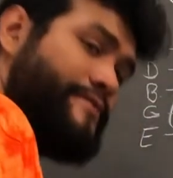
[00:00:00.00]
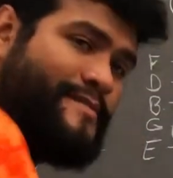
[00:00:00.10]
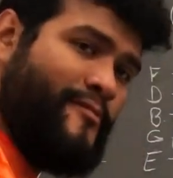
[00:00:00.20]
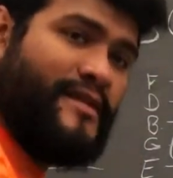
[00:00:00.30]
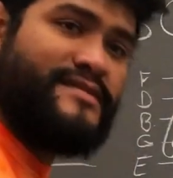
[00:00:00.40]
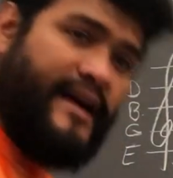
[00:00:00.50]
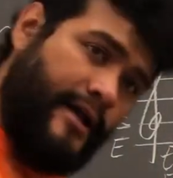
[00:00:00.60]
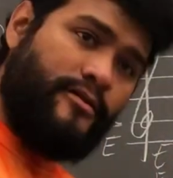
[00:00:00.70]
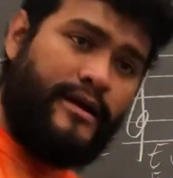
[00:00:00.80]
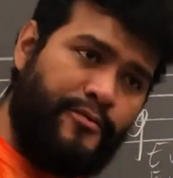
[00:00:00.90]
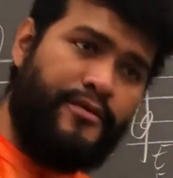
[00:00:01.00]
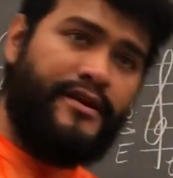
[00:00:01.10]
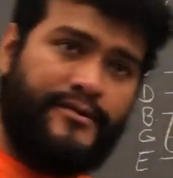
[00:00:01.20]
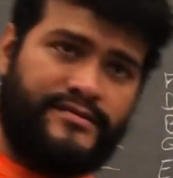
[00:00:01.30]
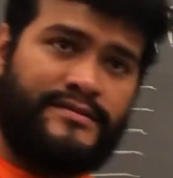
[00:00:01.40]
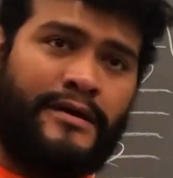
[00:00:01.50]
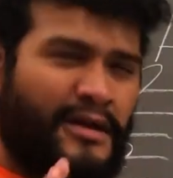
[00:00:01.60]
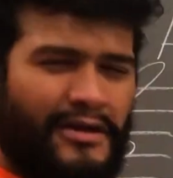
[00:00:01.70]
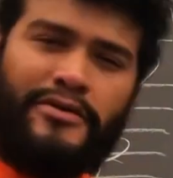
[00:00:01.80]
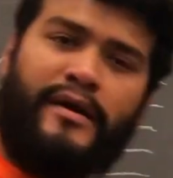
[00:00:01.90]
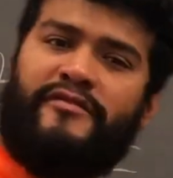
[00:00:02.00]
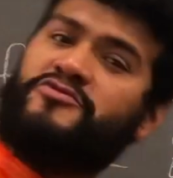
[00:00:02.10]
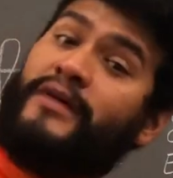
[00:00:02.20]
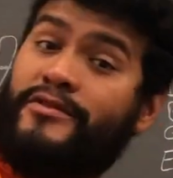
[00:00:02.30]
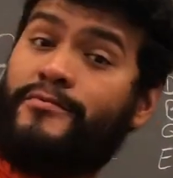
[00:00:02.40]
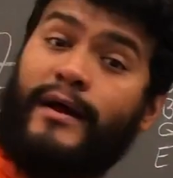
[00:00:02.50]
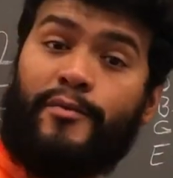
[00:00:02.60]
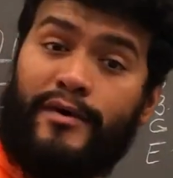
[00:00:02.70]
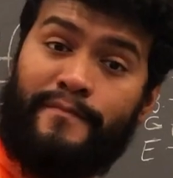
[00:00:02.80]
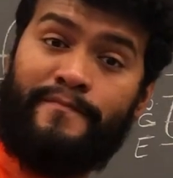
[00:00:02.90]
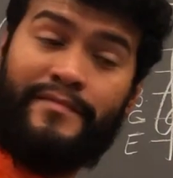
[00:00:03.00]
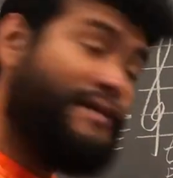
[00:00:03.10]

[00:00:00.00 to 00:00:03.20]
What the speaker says: of those people that say, I don't like burritos, you haven't tried the right one.